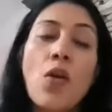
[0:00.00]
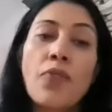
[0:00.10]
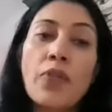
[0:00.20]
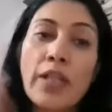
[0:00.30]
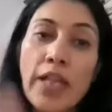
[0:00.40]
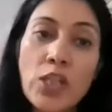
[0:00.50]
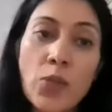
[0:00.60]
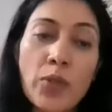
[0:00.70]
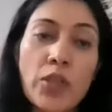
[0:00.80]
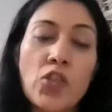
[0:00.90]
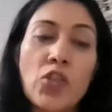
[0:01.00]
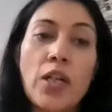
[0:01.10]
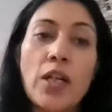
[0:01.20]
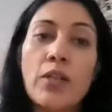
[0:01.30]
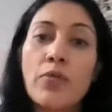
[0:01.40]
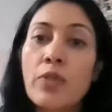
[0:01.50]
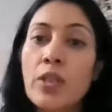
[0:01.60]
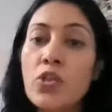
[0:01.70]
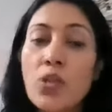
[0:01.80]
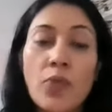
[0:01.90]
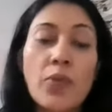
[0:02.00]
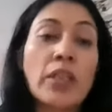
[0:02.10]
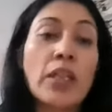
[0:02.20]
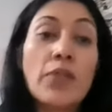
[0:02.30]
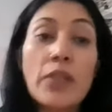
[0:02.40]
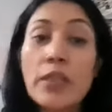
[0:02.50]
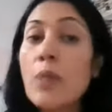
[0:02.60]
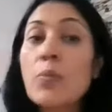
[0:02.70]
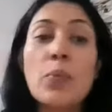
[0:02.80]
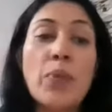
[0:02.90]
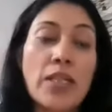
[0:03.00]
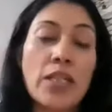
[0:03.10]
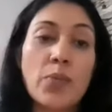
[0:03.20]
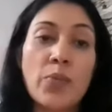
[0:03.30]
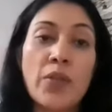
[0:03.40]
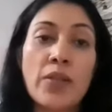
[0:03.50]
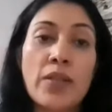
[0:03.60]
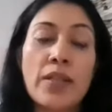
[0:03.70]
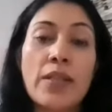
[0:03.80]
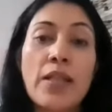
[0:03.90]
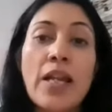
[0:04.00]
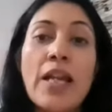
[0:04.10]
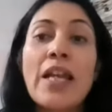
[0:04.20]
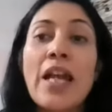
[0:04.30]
of engaging with the children, giving them the best experiences